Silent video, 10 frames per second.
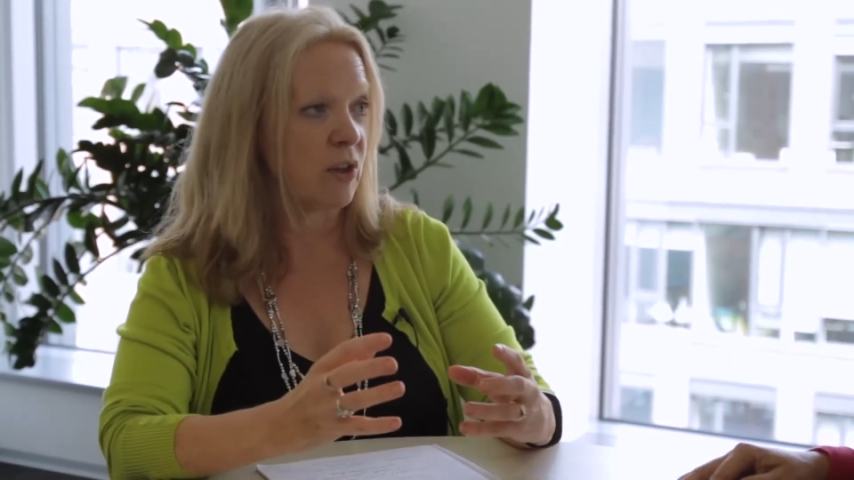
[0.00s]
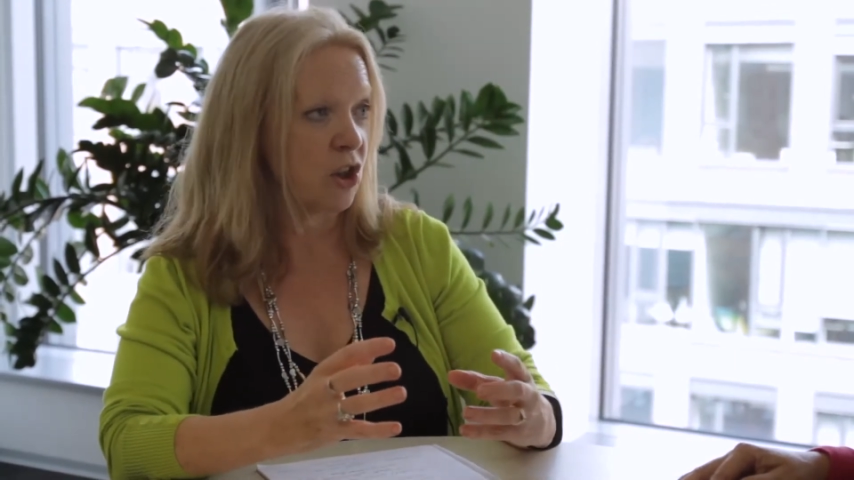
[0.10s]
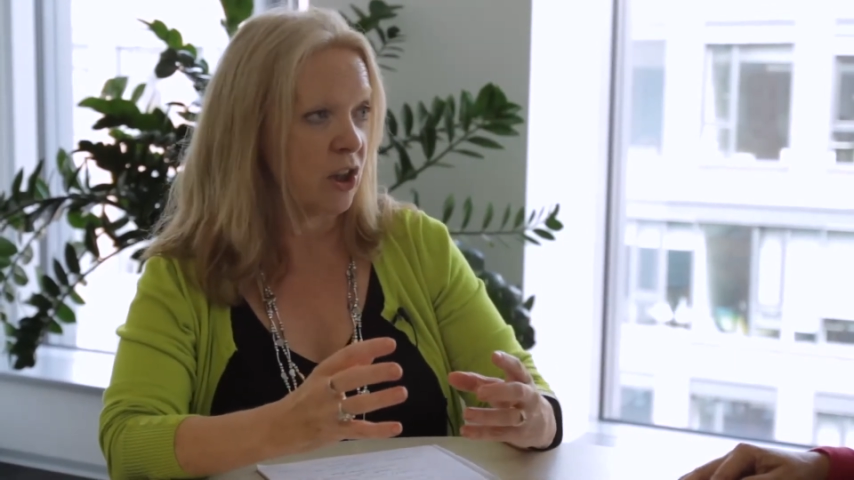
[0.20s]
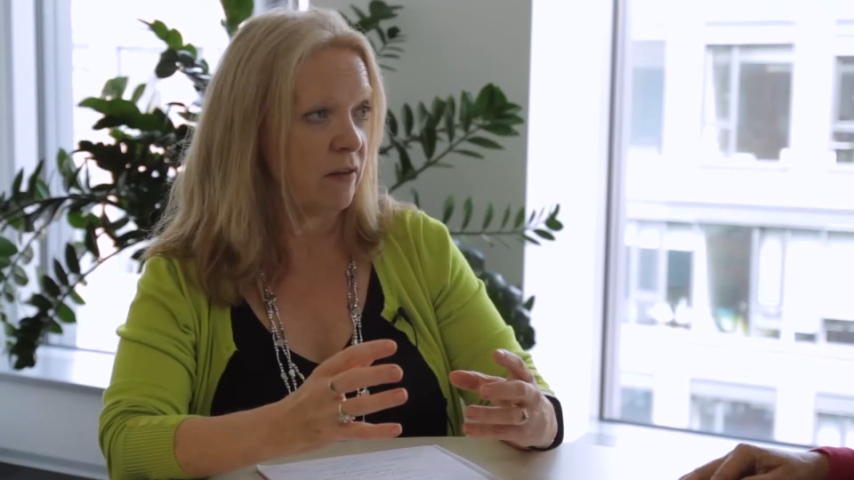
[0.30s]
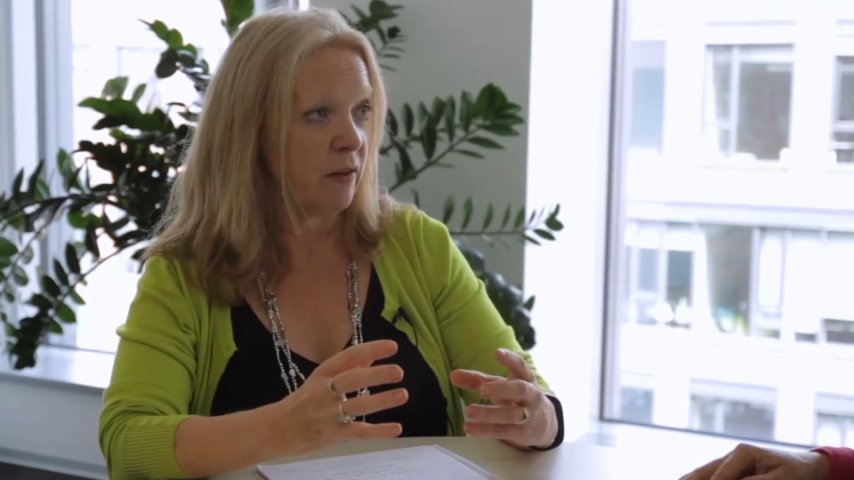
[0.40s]

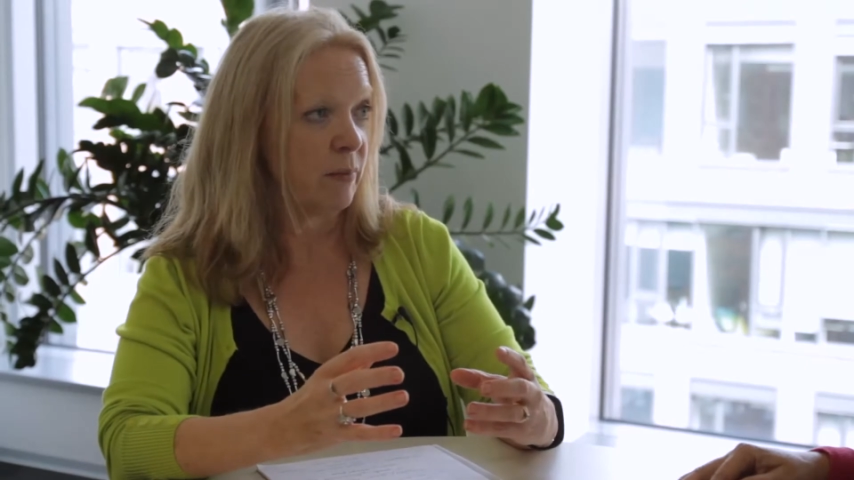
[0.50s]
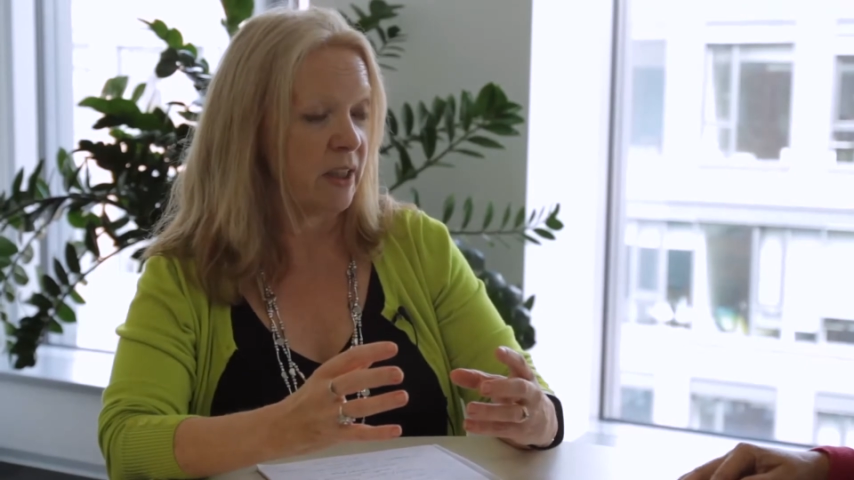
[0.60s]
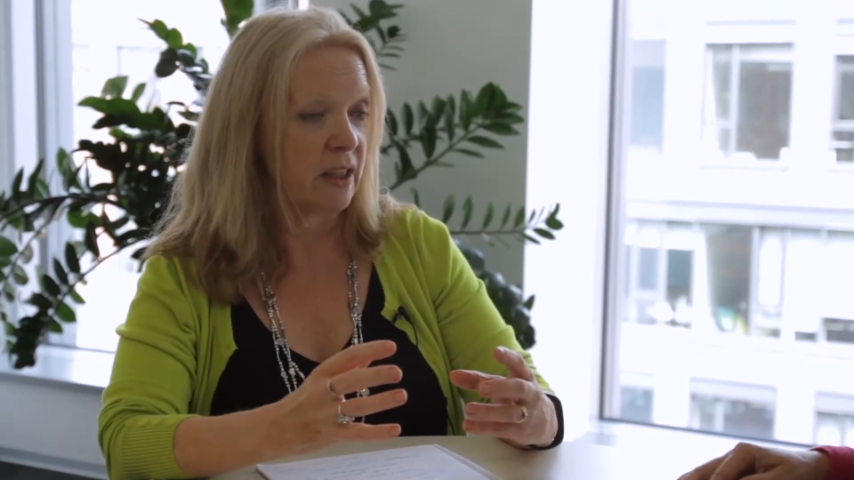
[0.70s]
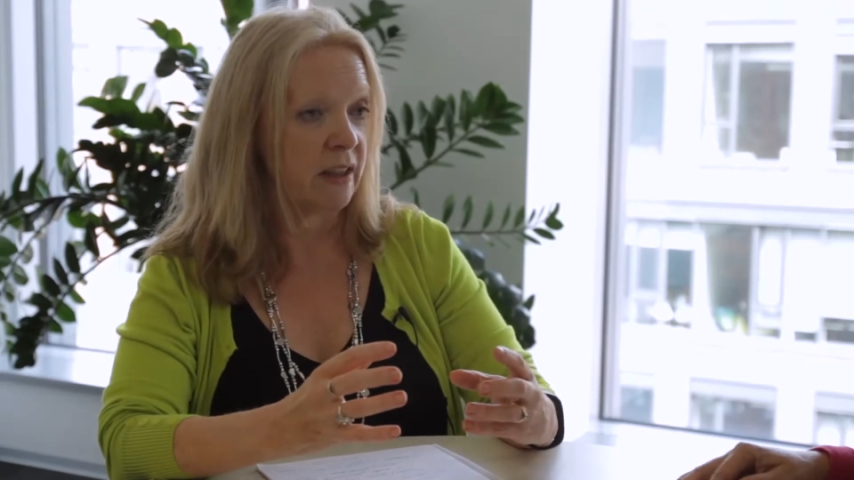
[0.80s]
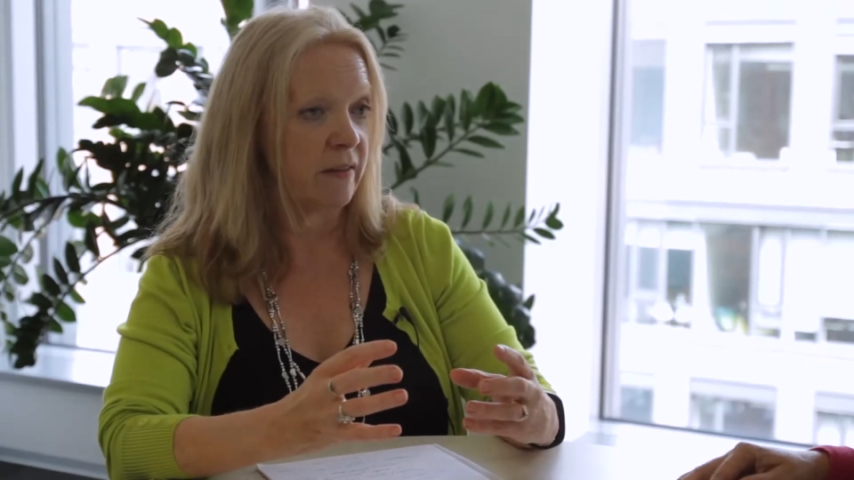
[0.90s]
achieve
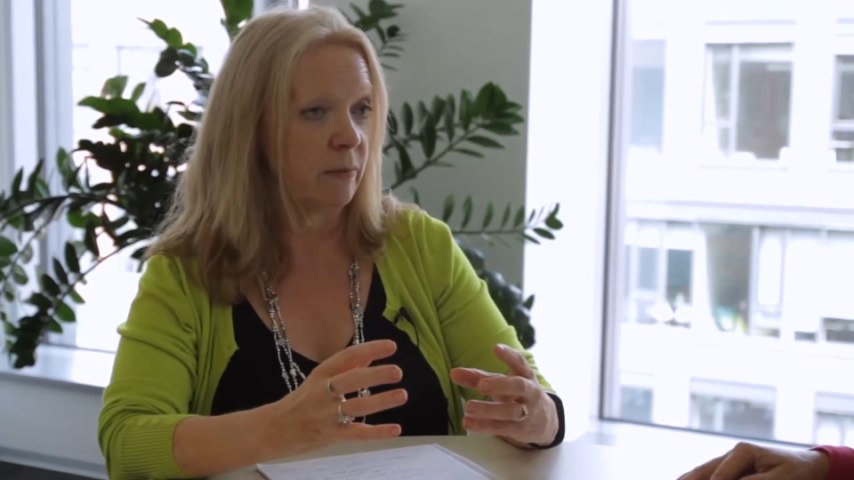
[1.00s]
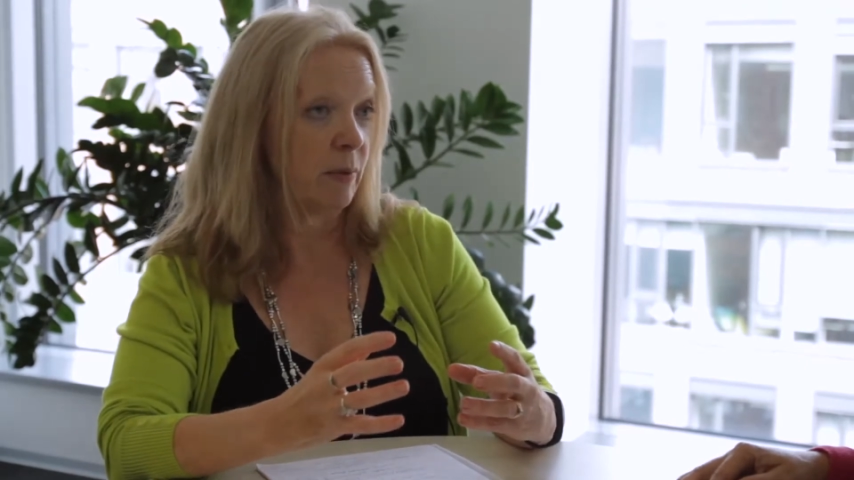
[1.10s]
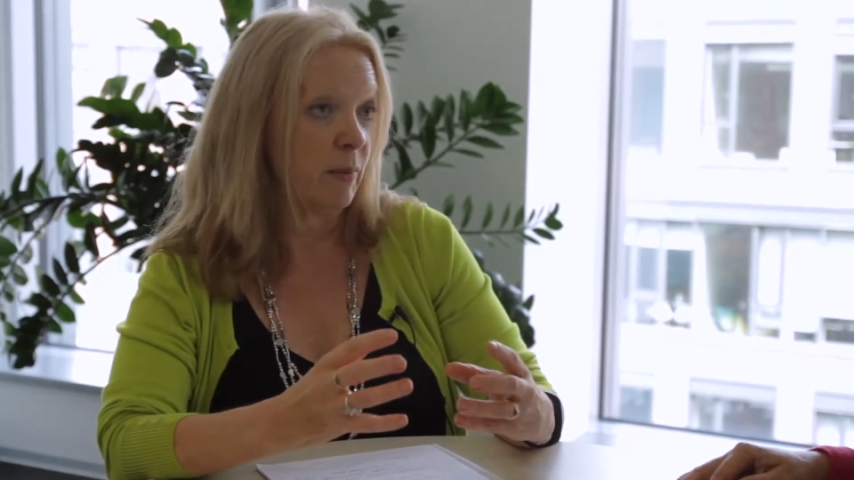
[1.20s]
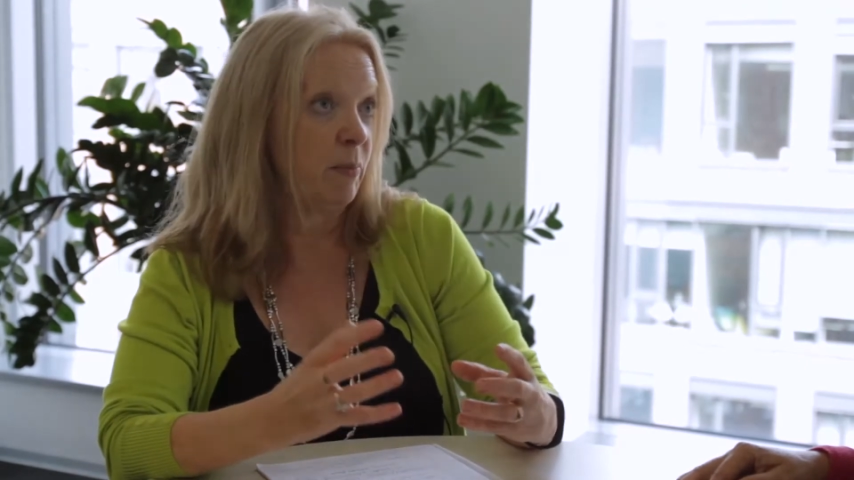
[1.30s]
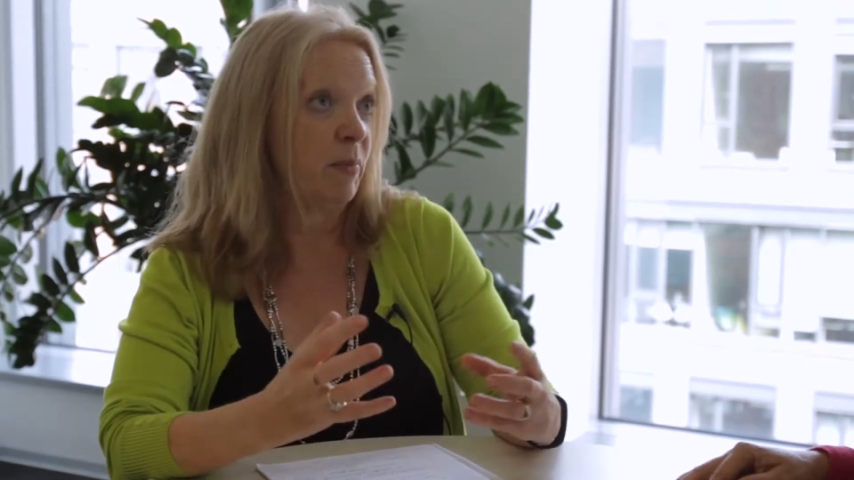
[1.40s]
when we